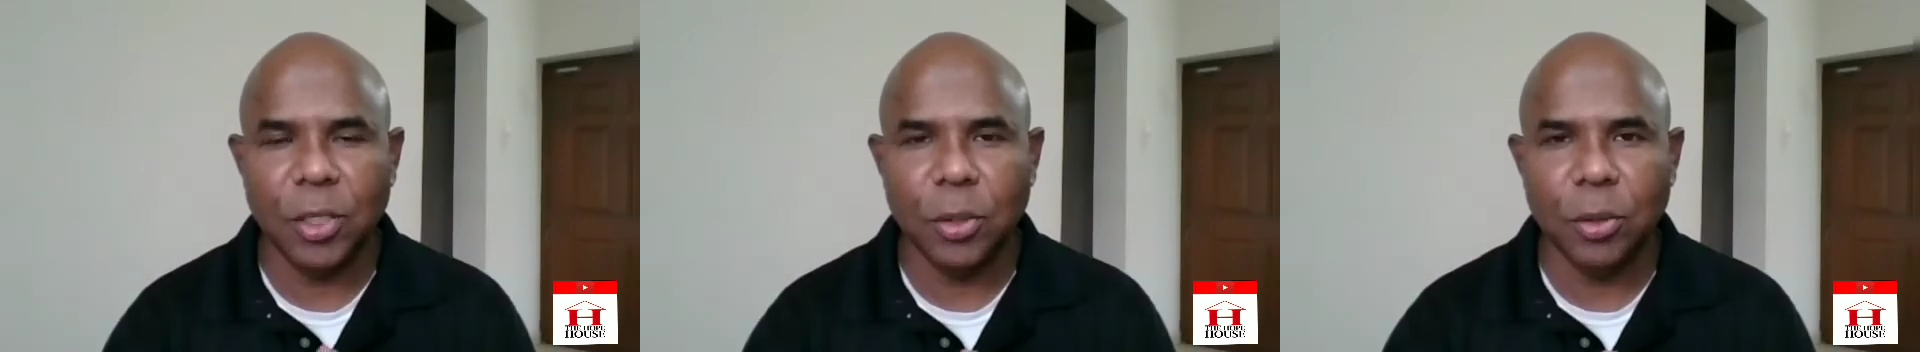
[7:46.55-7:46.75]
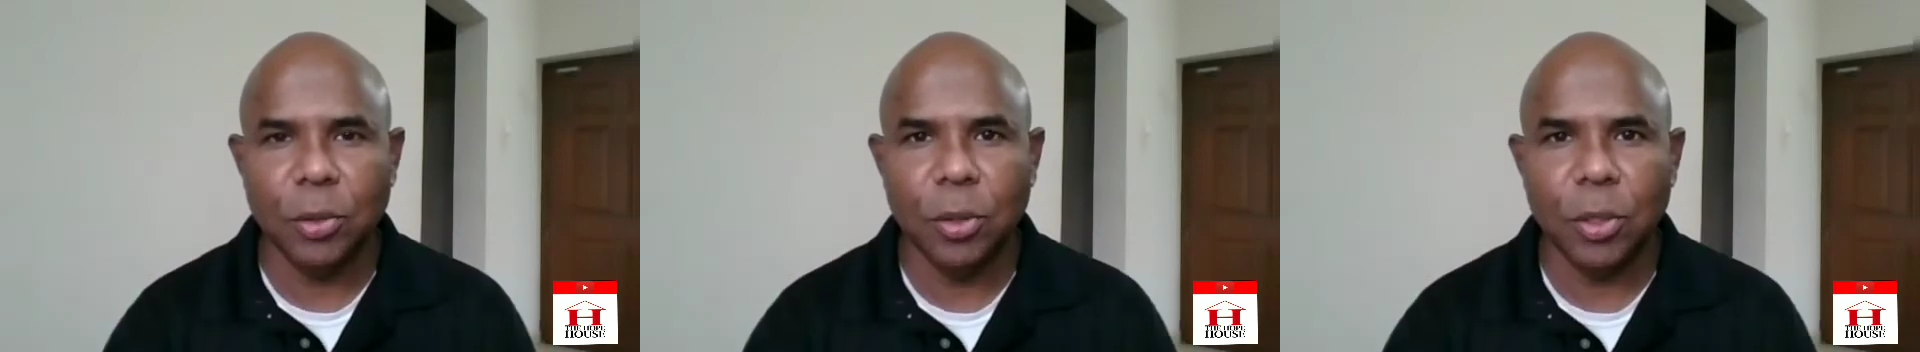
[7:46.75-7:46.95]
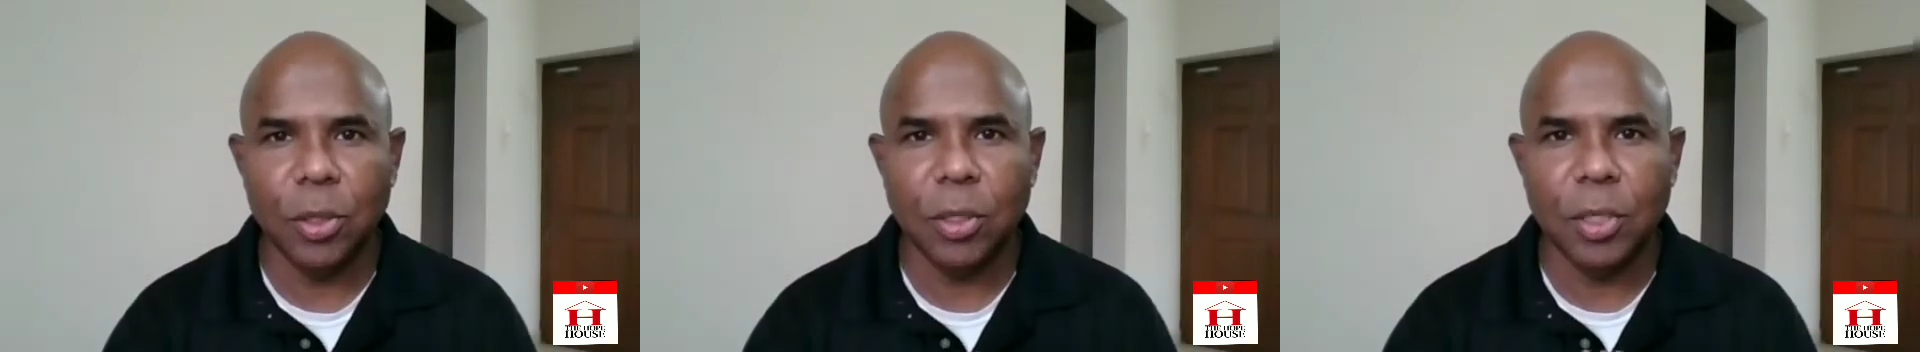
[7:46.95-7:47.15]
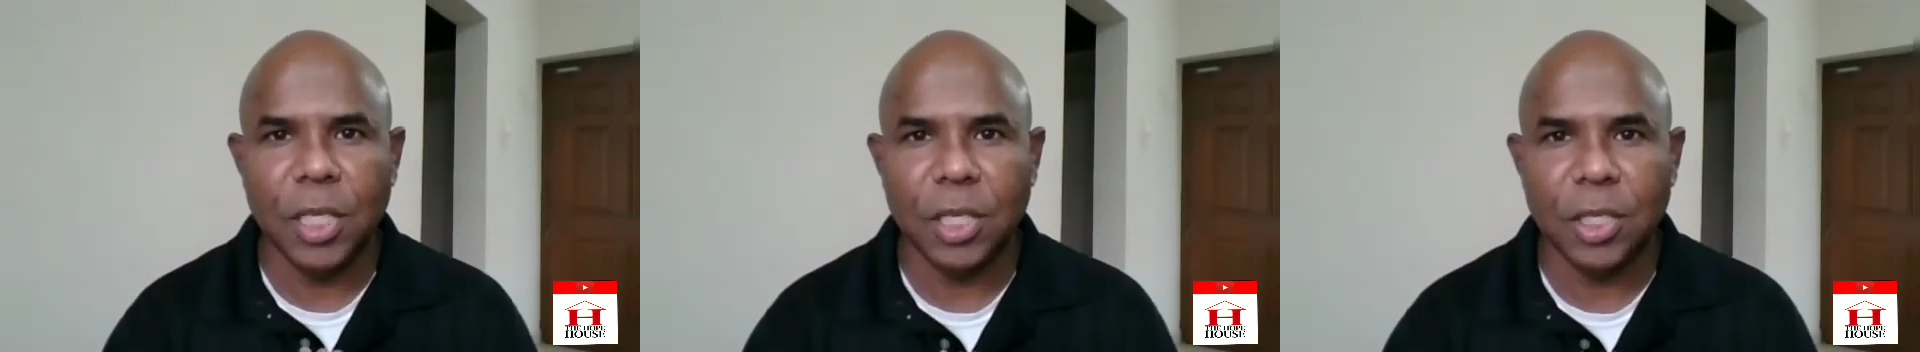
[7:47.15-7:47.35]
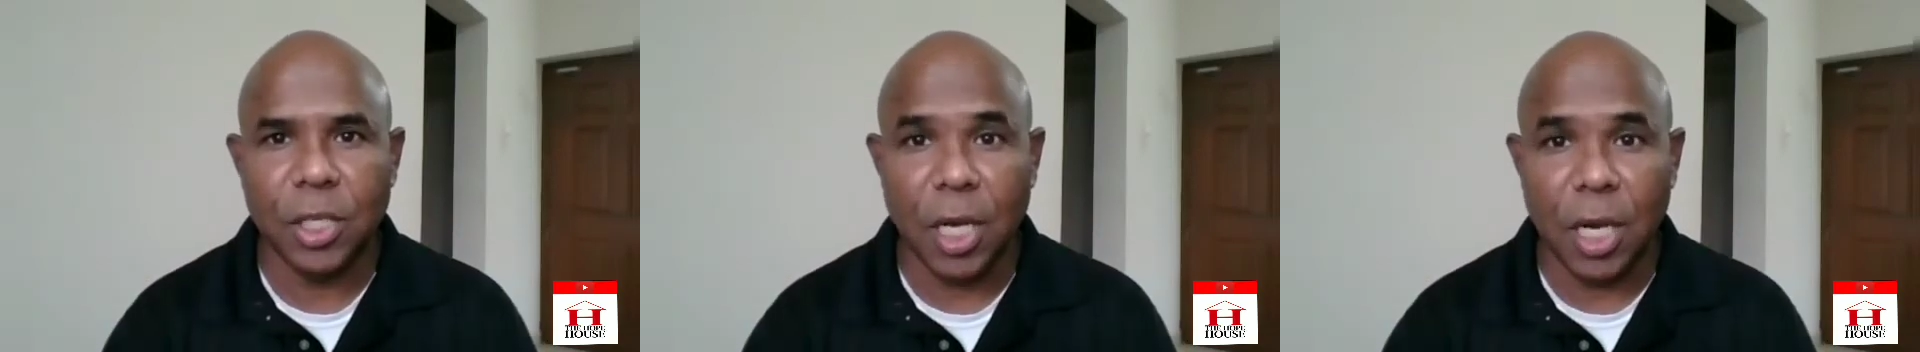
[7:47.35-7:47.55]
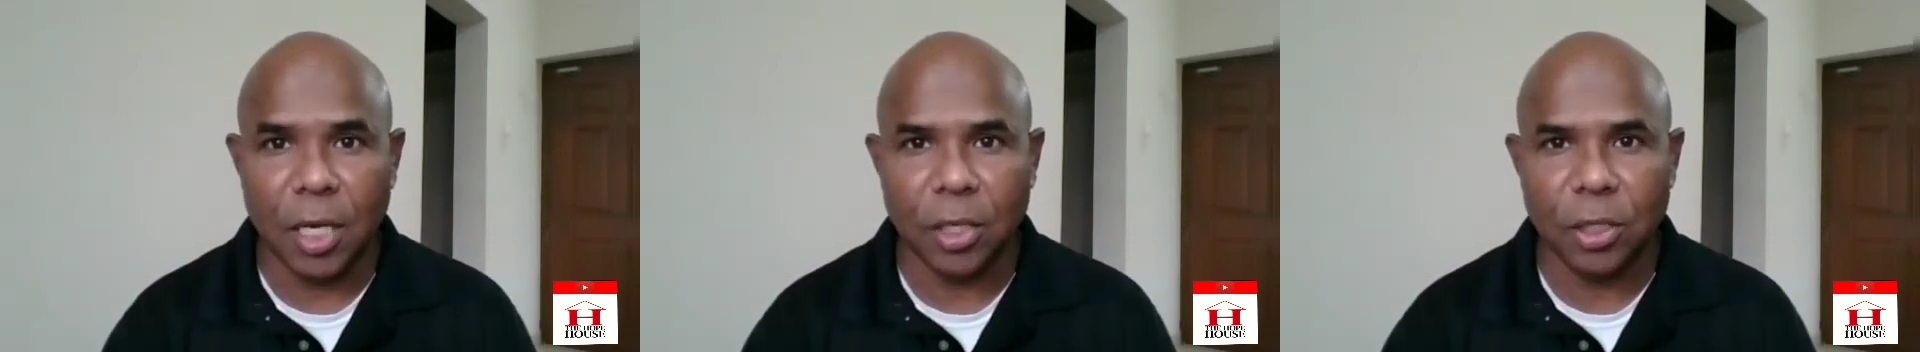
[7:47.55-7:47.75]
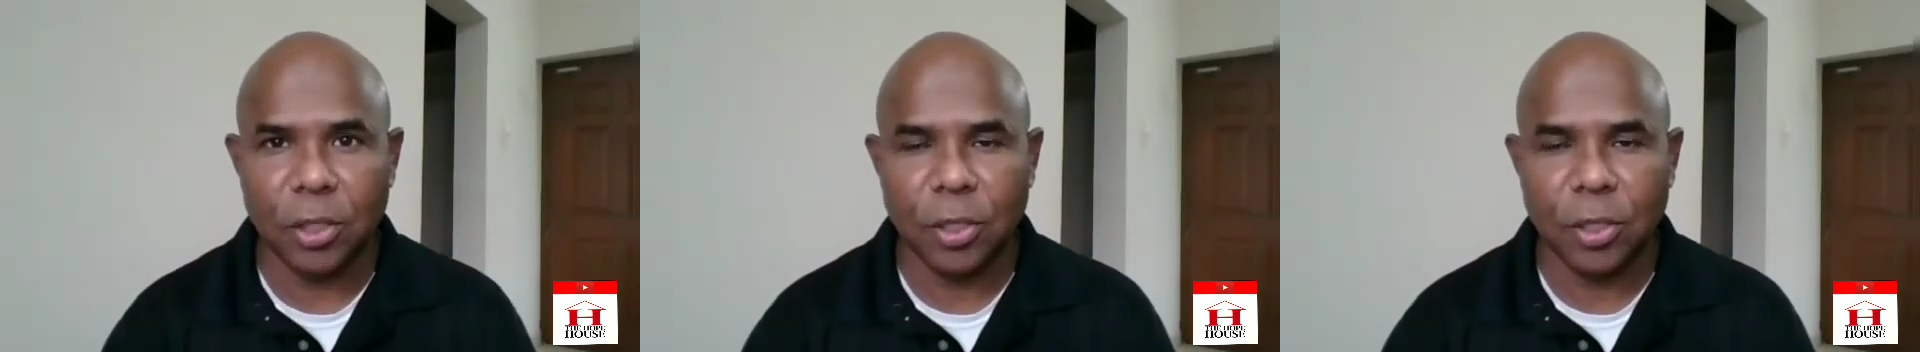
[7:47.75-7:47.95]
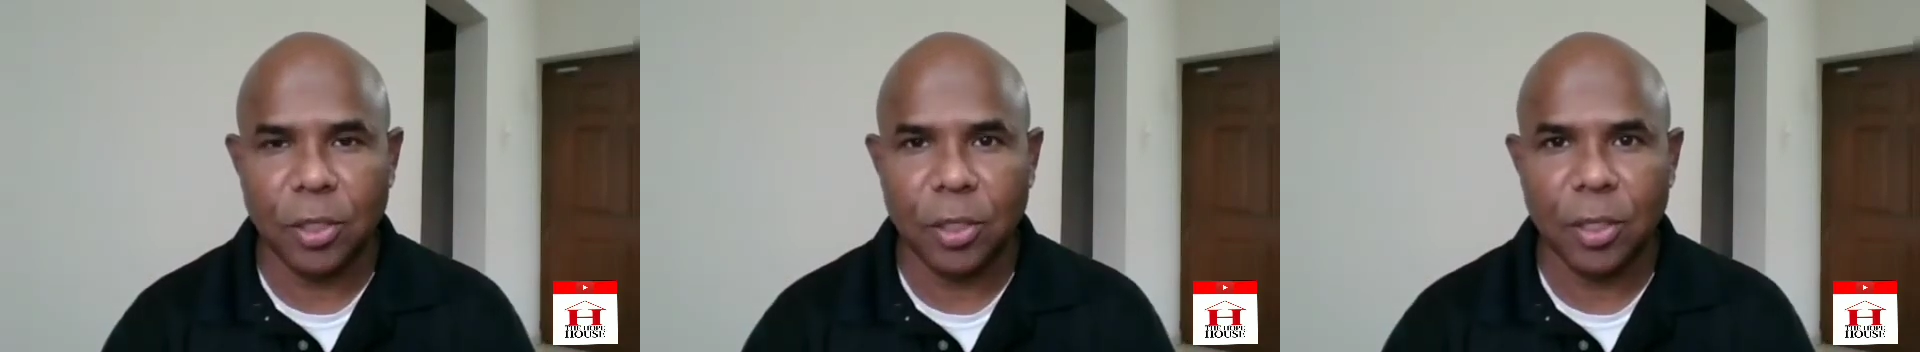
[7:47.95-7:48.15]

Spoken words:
to discharge.